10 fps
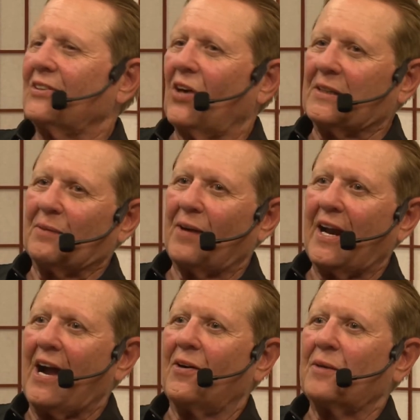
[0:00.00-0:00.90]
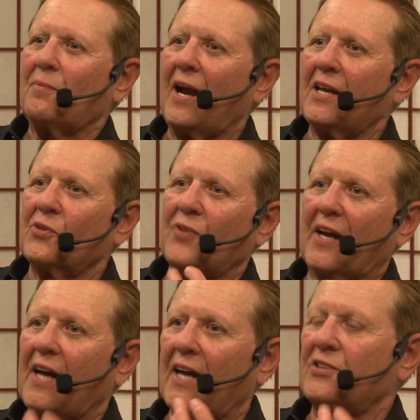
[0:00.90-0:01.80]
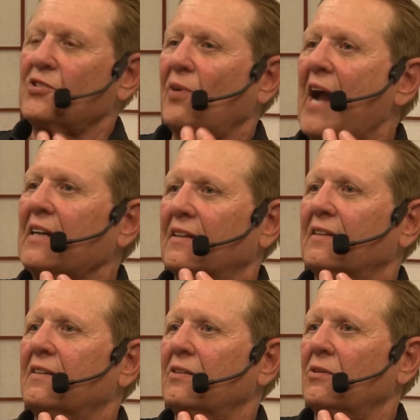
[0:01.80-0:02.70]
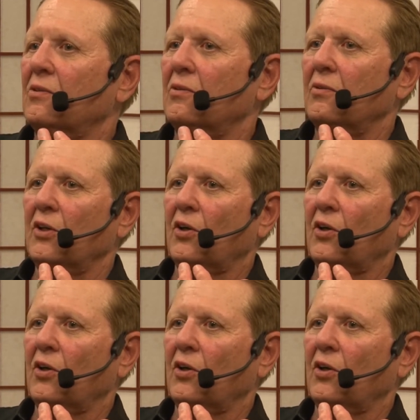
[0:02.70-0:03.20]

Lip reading: talked about how in my youth I got attracted to,